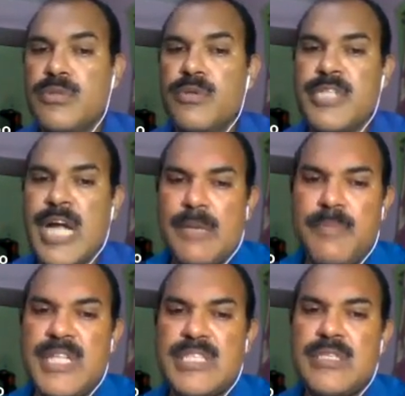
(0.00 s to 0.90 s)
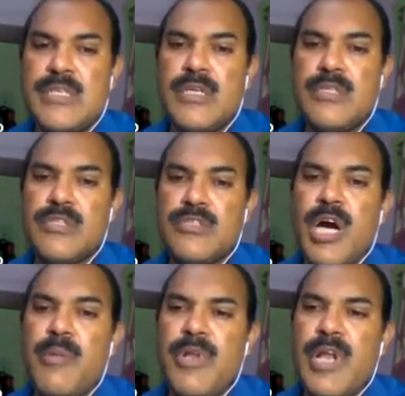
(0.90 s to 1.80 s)
so that means the
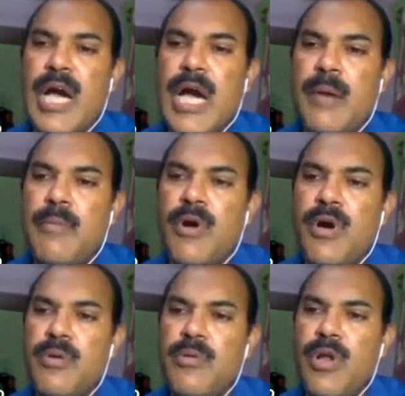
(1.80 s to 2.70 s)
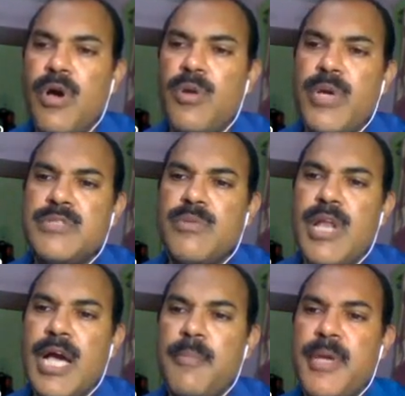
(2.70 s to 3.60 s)
thumb will have or uh, will always
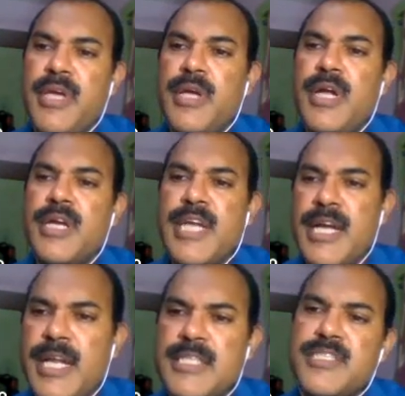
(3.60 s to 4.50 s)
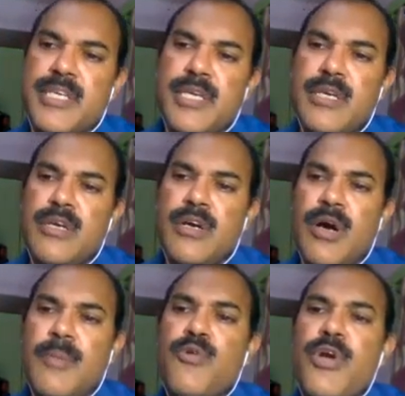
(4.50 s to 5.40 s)
will have a tendency
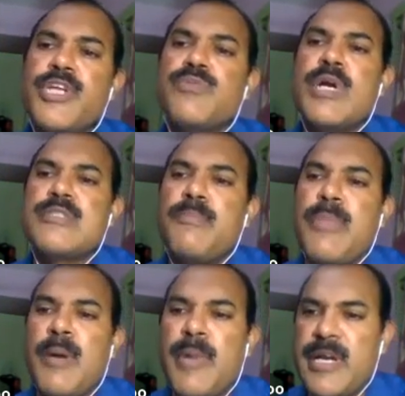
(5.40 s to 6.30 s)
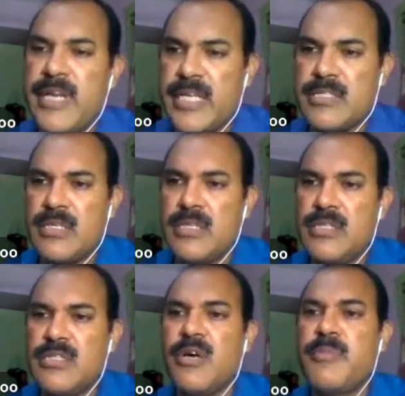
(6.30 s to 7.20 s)
of going towards the palmar direction,
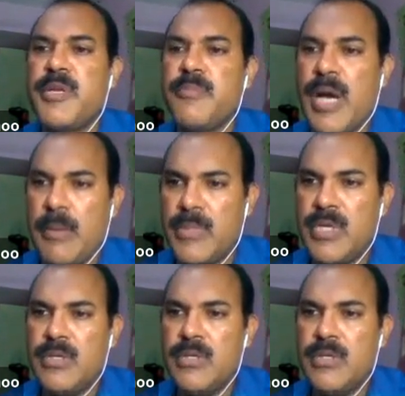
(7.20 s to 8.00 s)
thumb in palm.